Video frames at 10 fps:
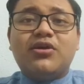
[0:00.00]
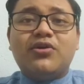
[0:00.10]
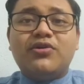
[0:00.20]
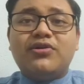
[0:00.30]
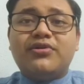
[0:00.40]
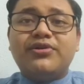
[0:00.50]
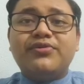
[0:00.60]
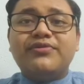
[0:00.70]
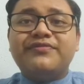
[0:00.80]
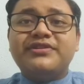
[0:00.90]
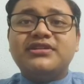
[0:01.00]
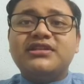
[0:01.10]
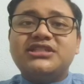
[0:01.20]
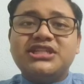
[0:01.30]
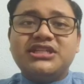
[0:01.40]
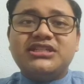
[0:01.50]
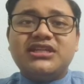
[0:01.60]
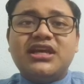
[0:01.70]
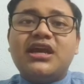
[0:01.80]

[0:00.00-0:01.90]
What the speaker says: or Roquefort cheese